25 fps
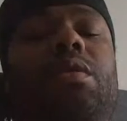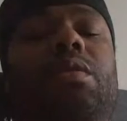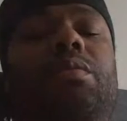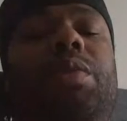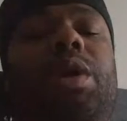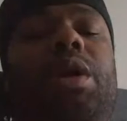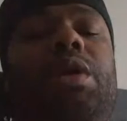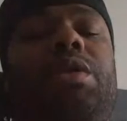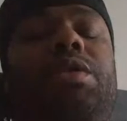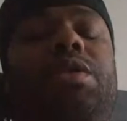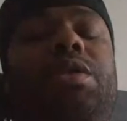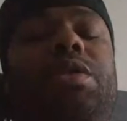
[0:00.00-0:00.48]

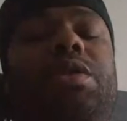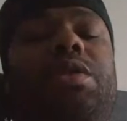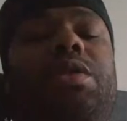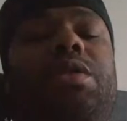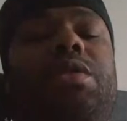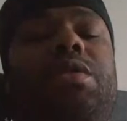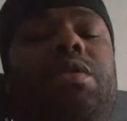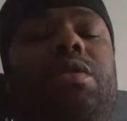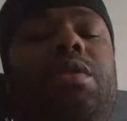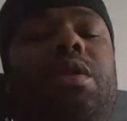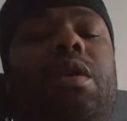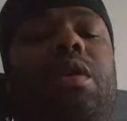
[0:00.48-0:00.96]

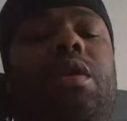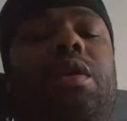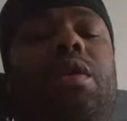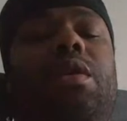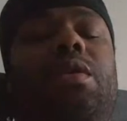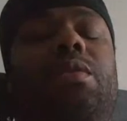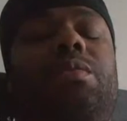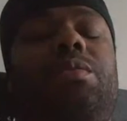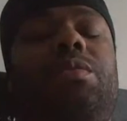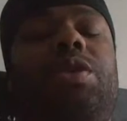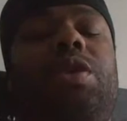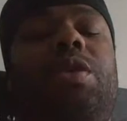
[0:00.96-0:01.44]

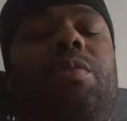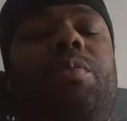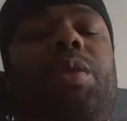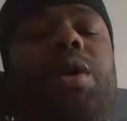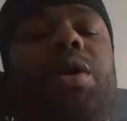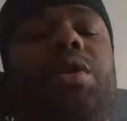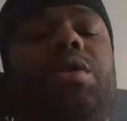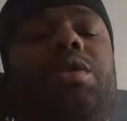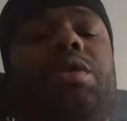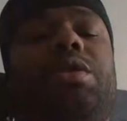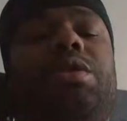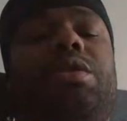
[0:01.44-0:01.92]
you could
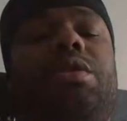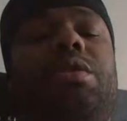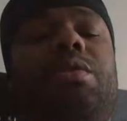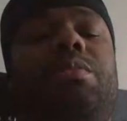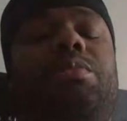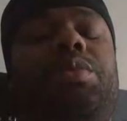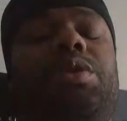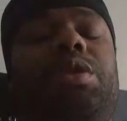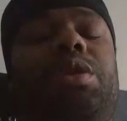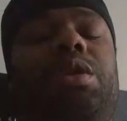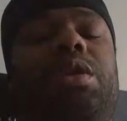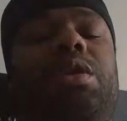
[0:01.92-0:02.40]
purchase the
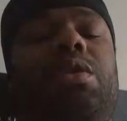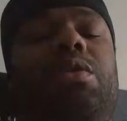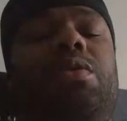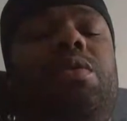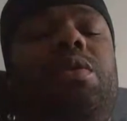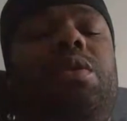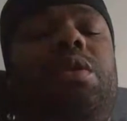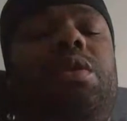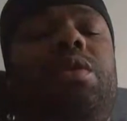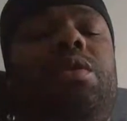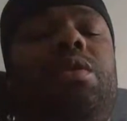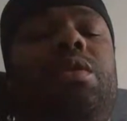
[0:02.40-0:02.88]
book
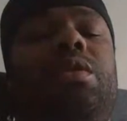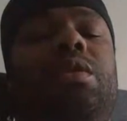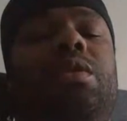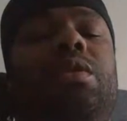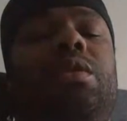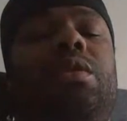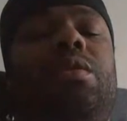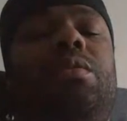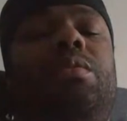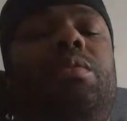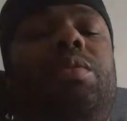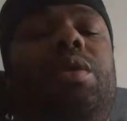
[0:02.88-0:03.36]
on
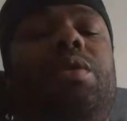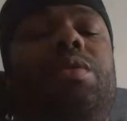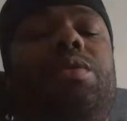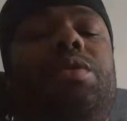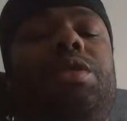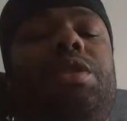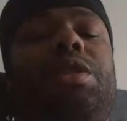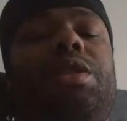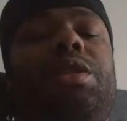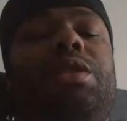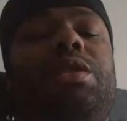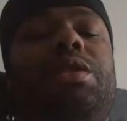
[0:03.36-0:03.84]

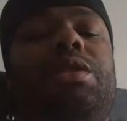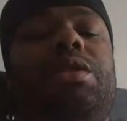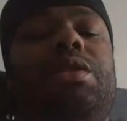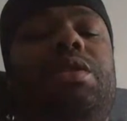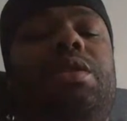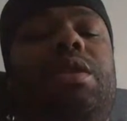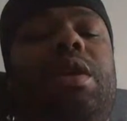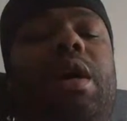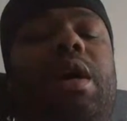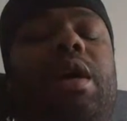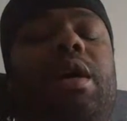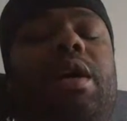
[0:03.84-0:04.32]

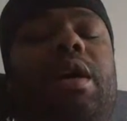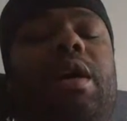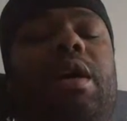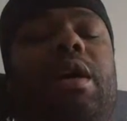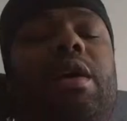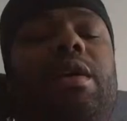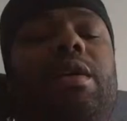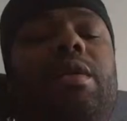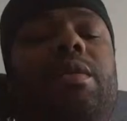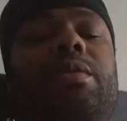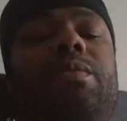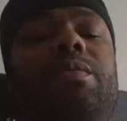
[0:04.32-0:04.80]

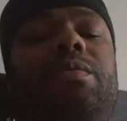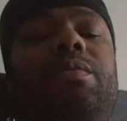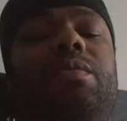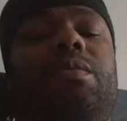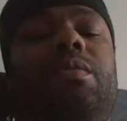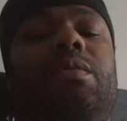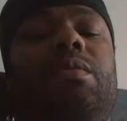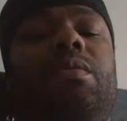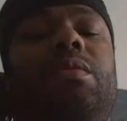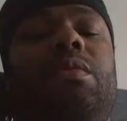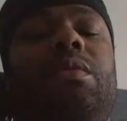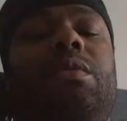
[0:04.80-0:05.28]
brokegeniuses.com,
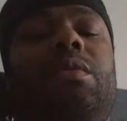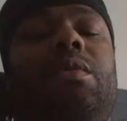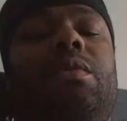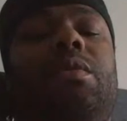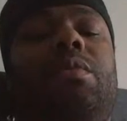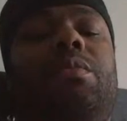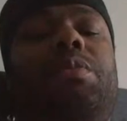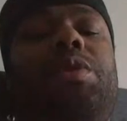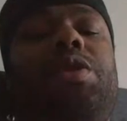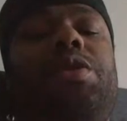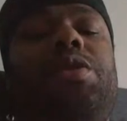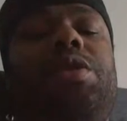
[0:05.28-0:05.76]

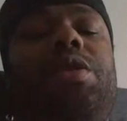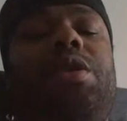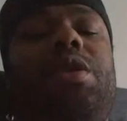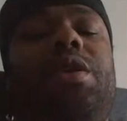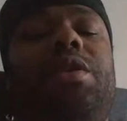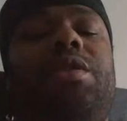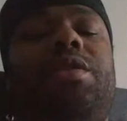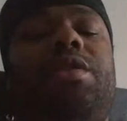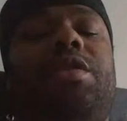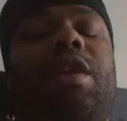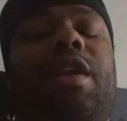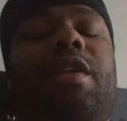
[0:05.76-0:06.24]
Millionaire
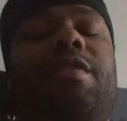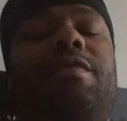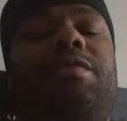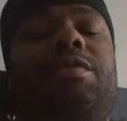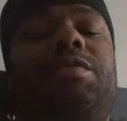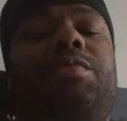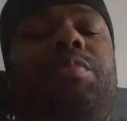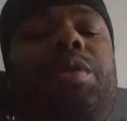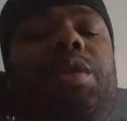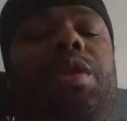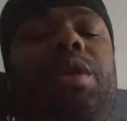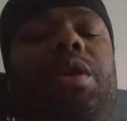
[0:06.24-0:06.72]
Savings
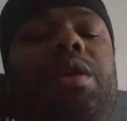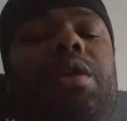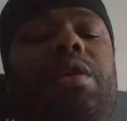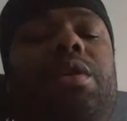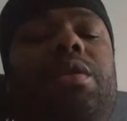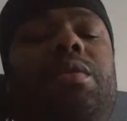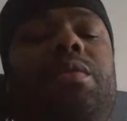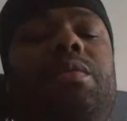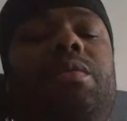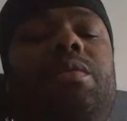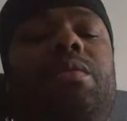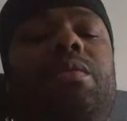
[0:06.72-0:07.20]

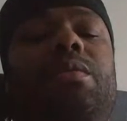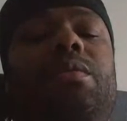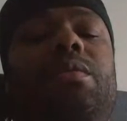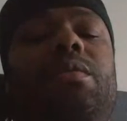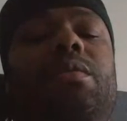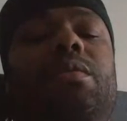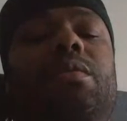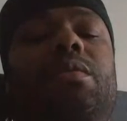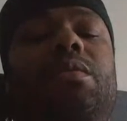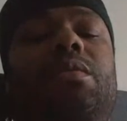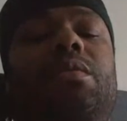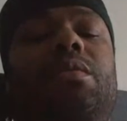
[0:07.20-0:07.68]
Plan,
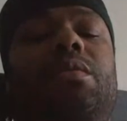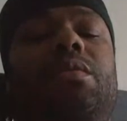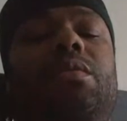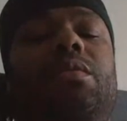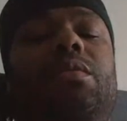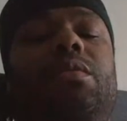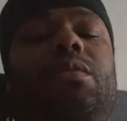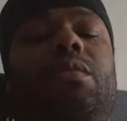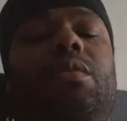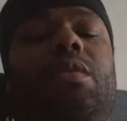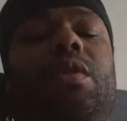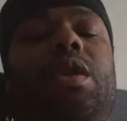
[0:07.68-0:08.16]

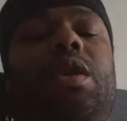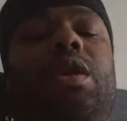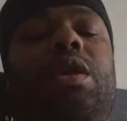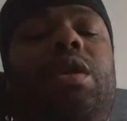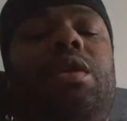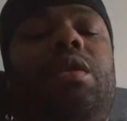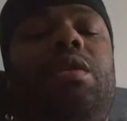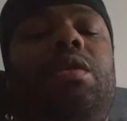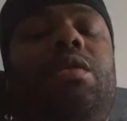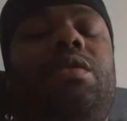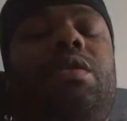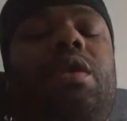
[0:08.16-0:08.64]

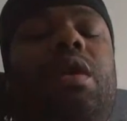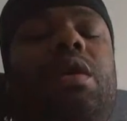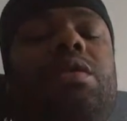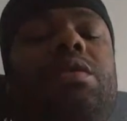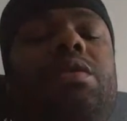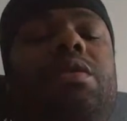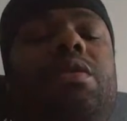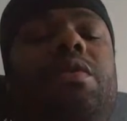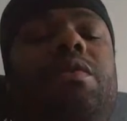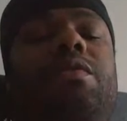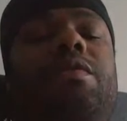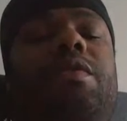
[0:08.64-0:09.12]
and it's
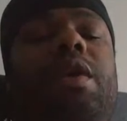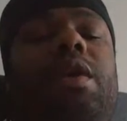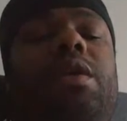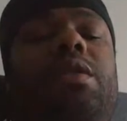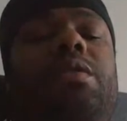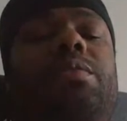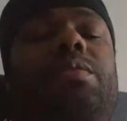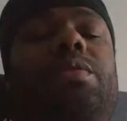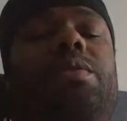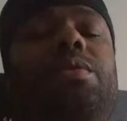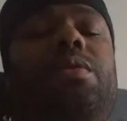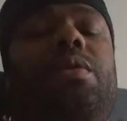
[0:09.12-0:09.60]
also
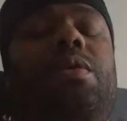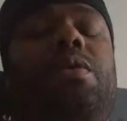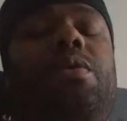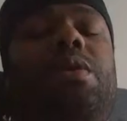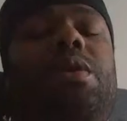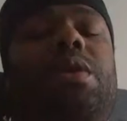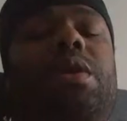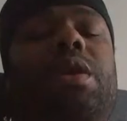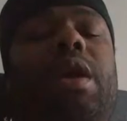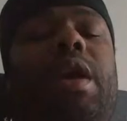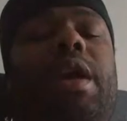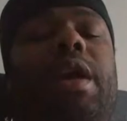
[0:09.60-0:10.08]
available
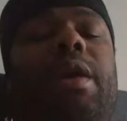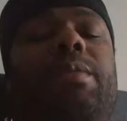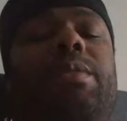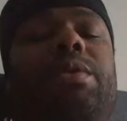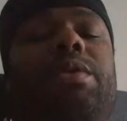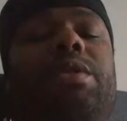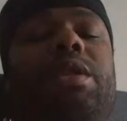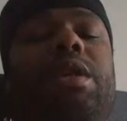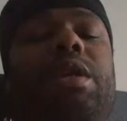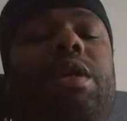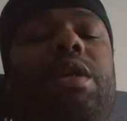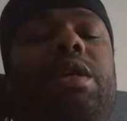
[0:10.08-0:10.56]
on
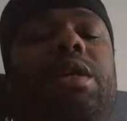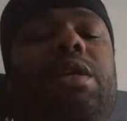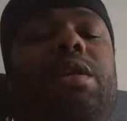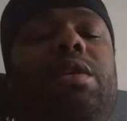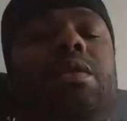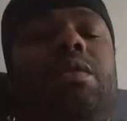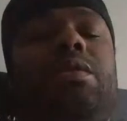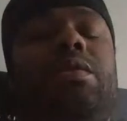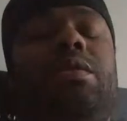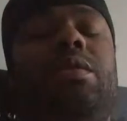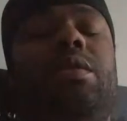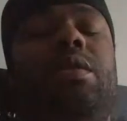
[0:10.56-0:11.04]
Amazon.
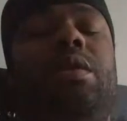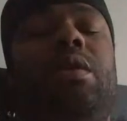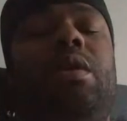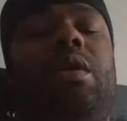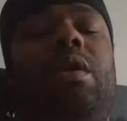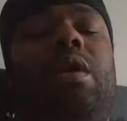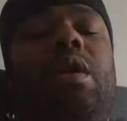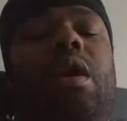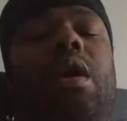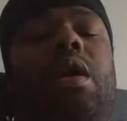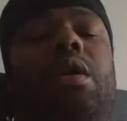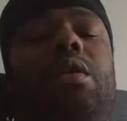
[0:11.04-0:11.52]

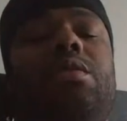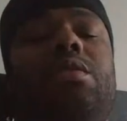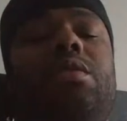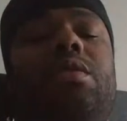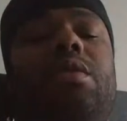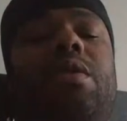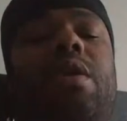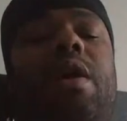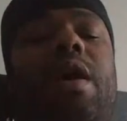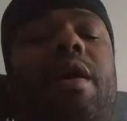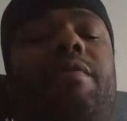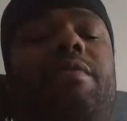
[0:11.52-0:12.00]

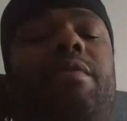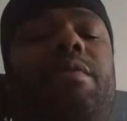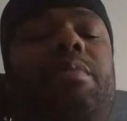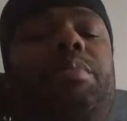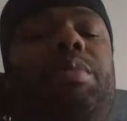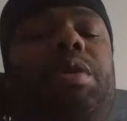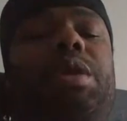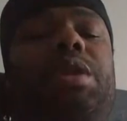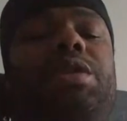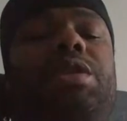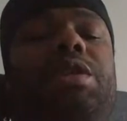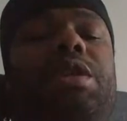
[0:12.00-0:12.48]
Also have a
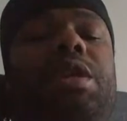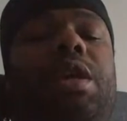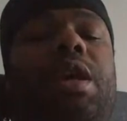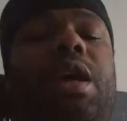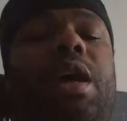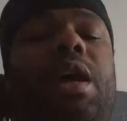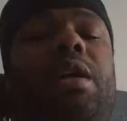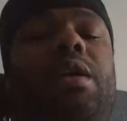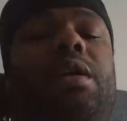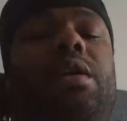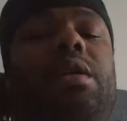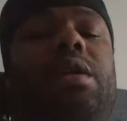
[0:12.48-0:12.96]
budget
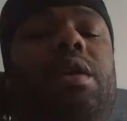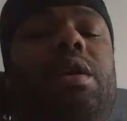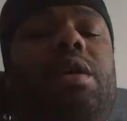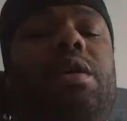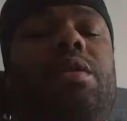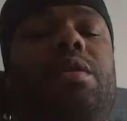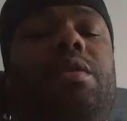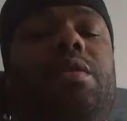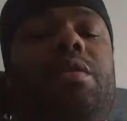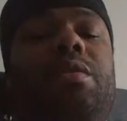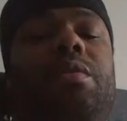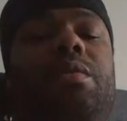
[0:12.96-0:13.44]

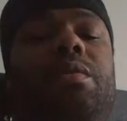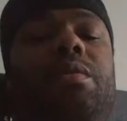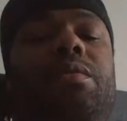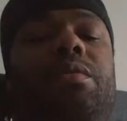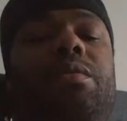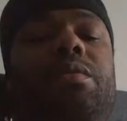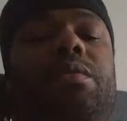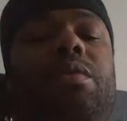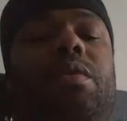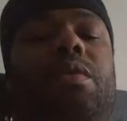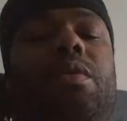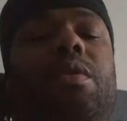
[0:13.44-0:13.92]
calculator
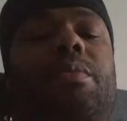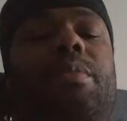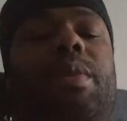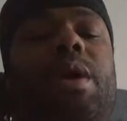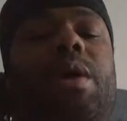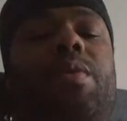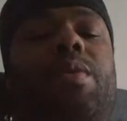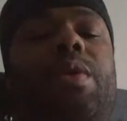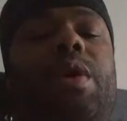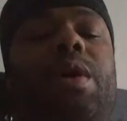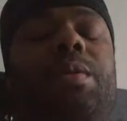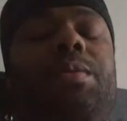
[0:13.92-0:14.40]
on my
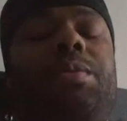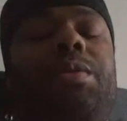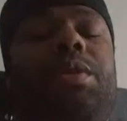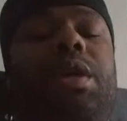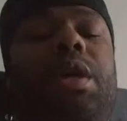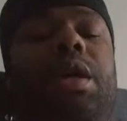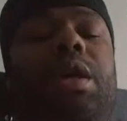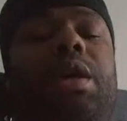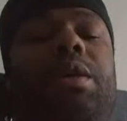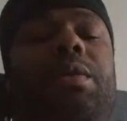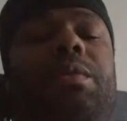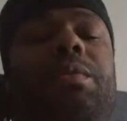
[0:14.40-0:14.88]

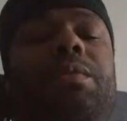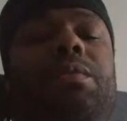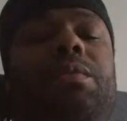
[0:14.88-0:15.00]
website.